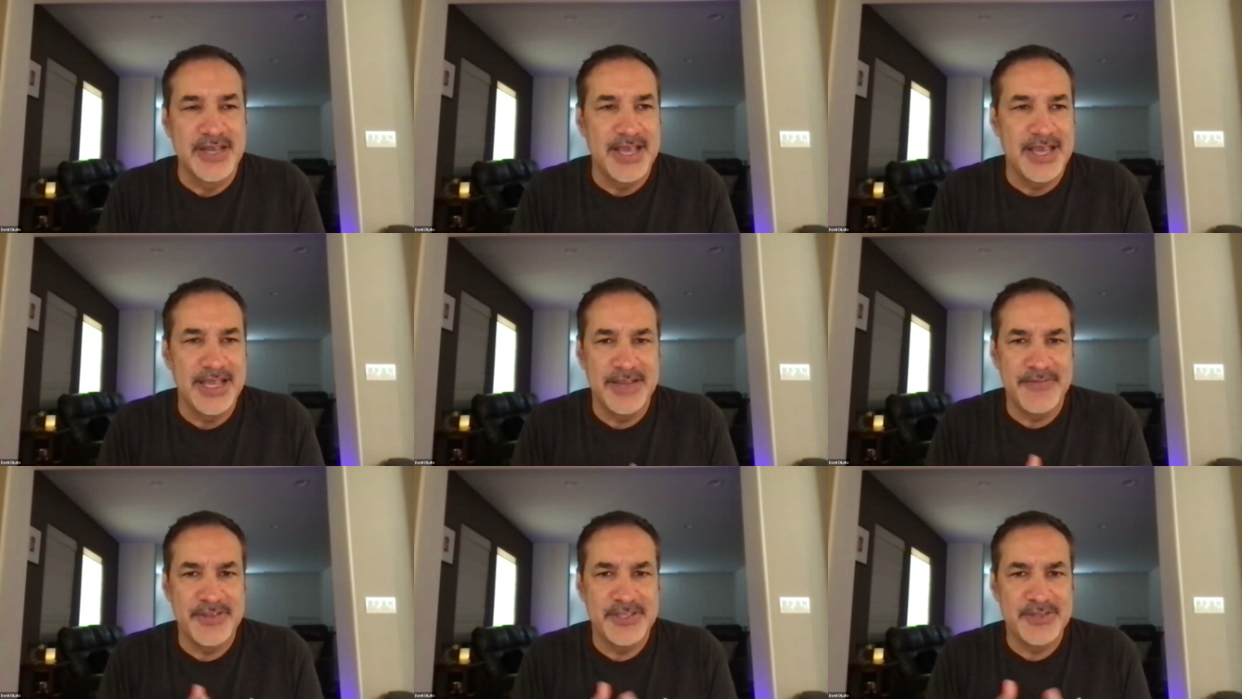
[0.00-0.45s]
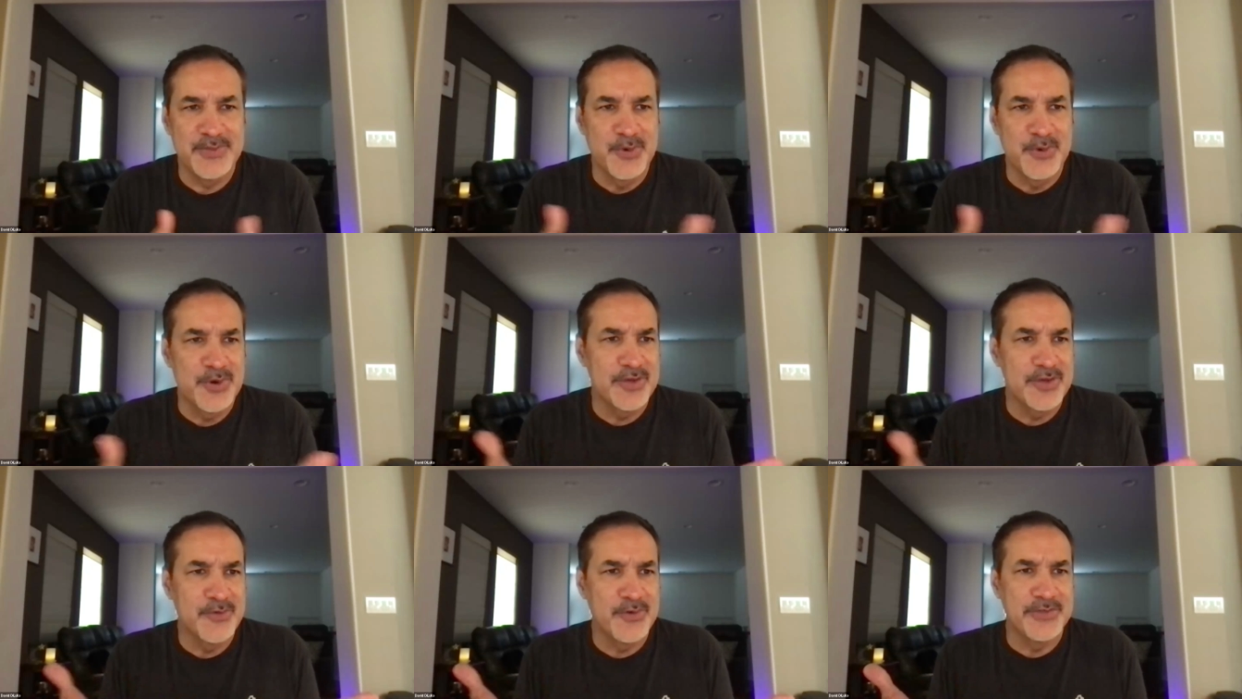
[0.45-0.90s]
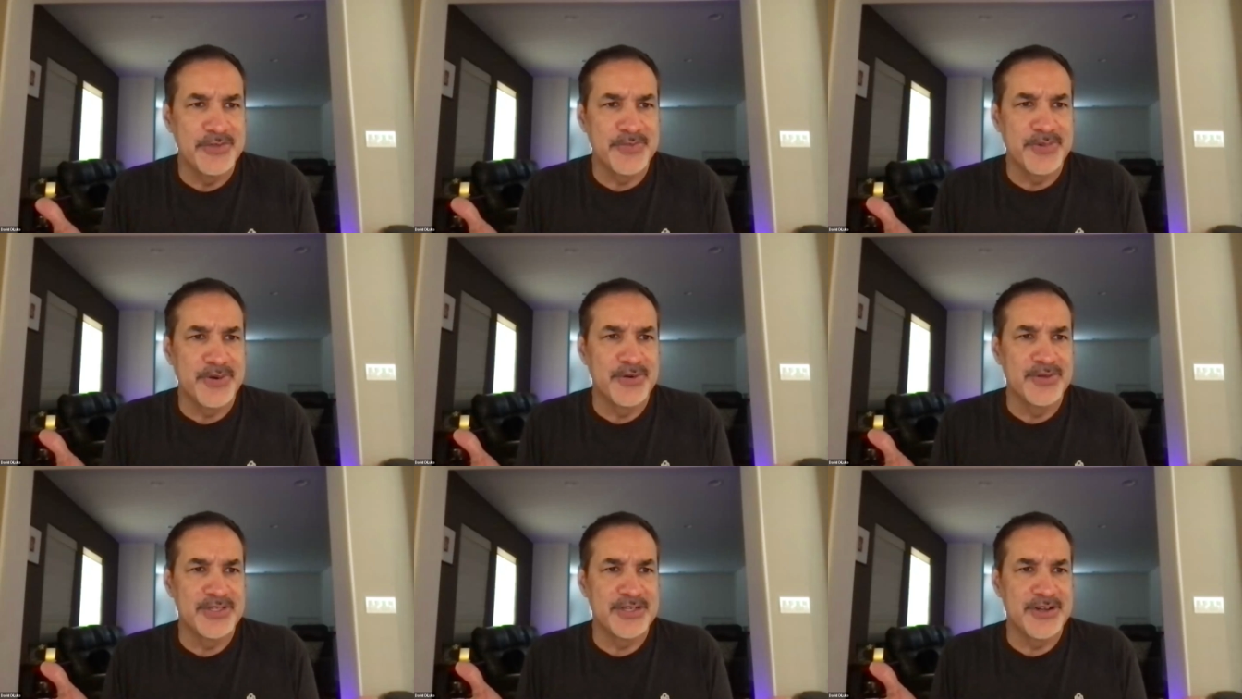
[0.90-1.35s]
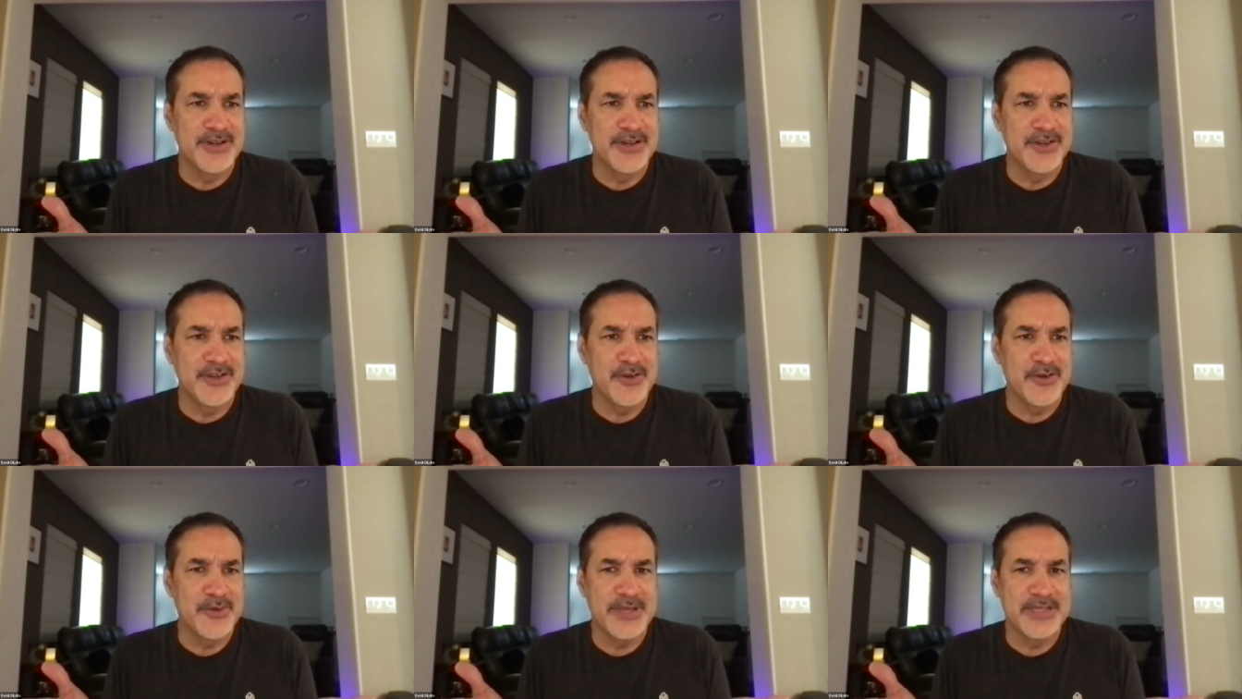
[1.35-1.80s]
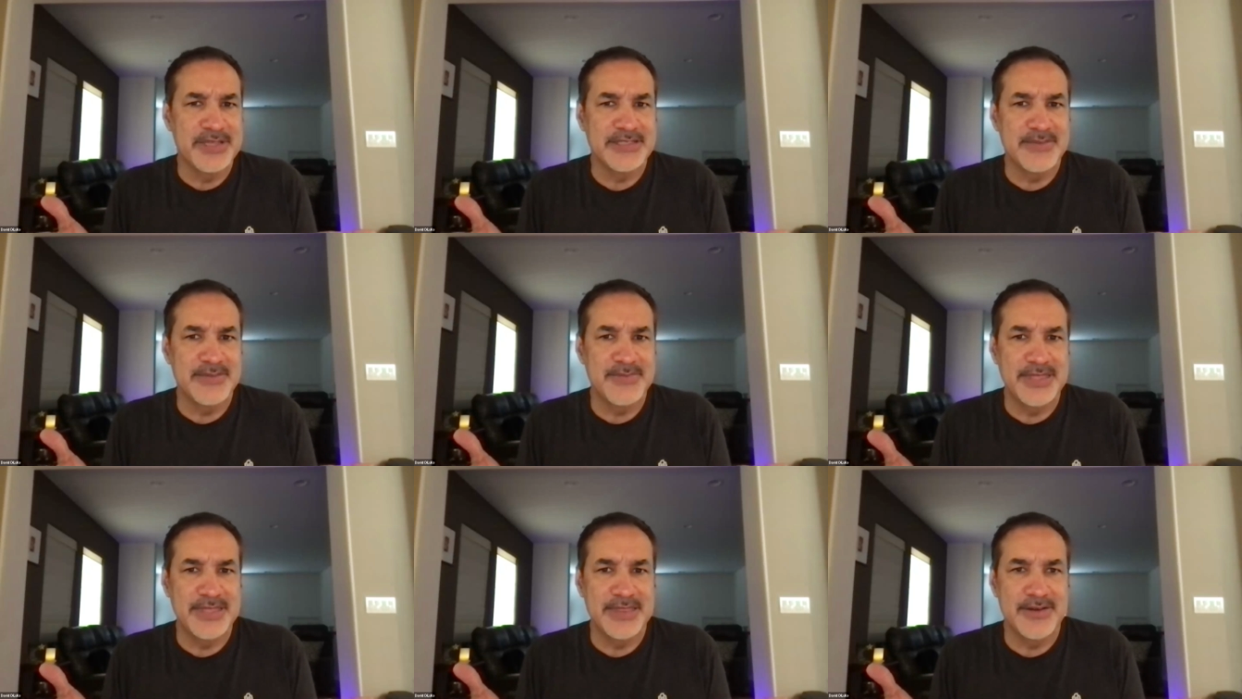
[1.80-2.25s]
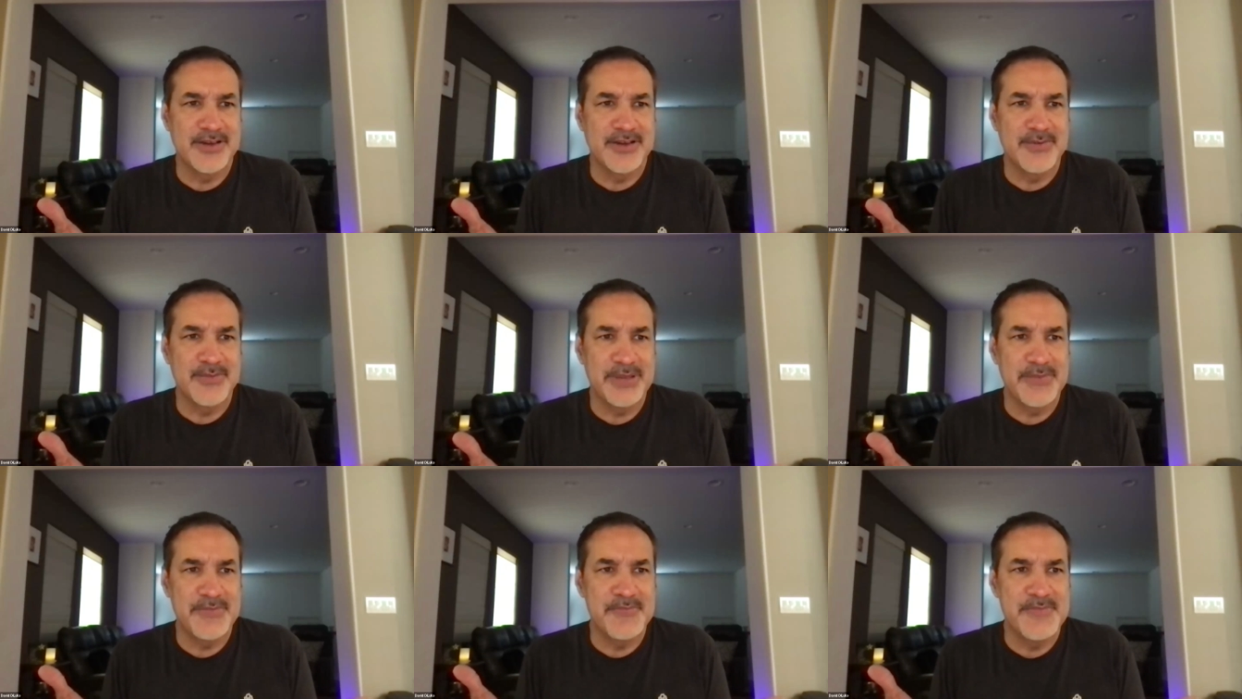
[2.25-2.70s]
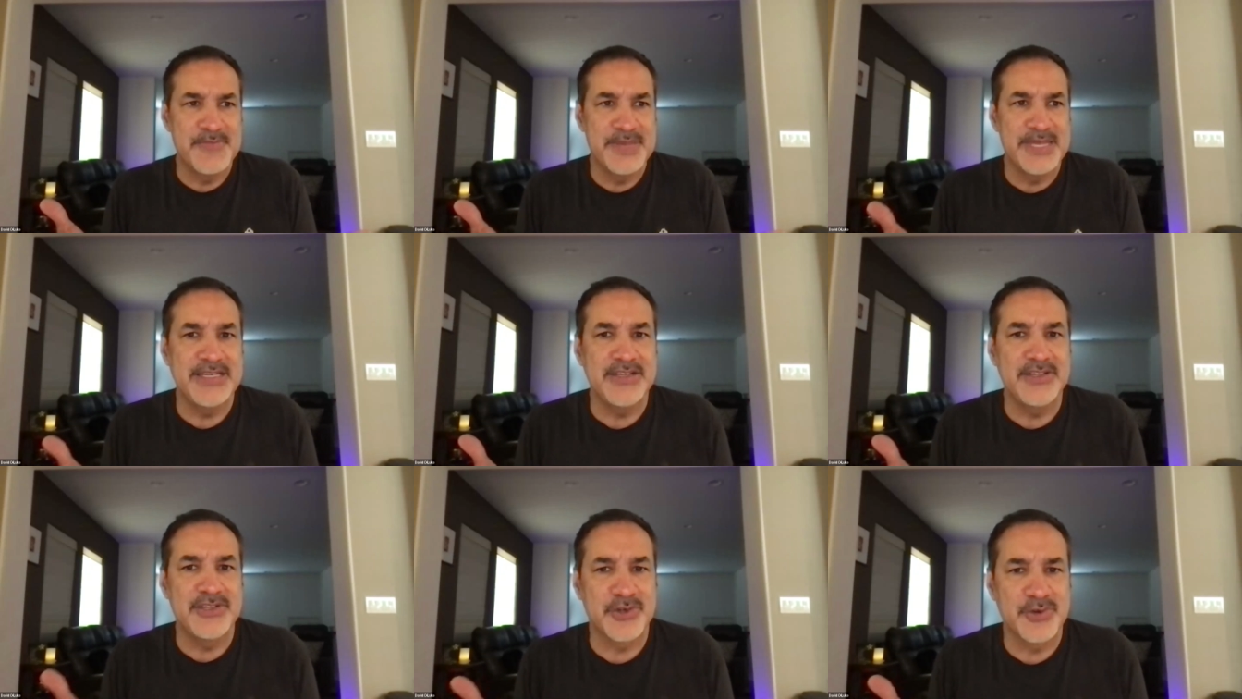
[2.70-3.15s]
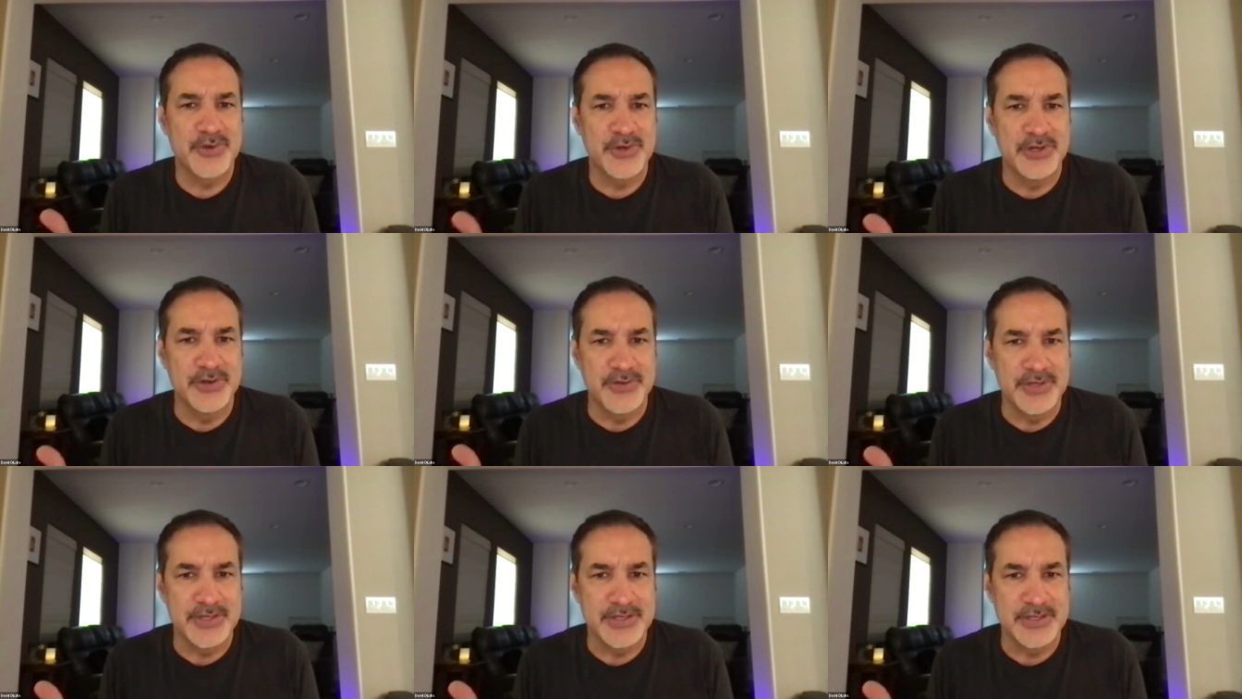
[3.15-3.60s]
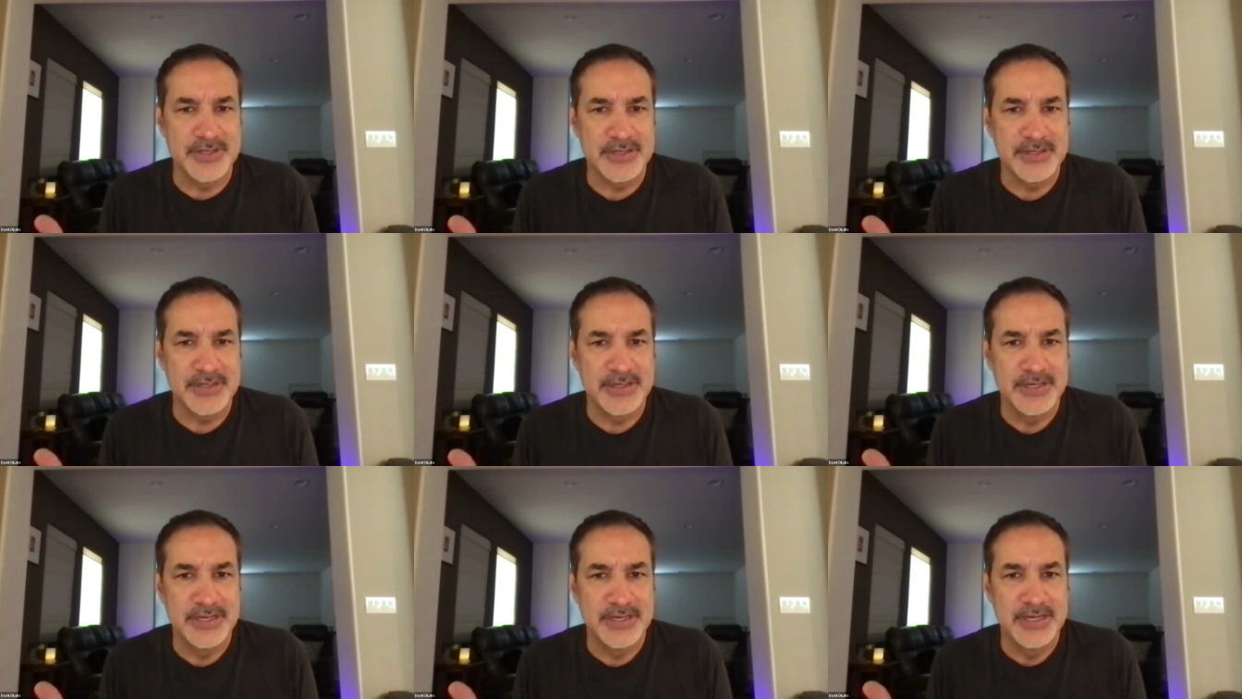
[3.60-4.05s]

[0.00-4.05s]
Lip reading: And if it's more than one person arguing about something, there can be many truths.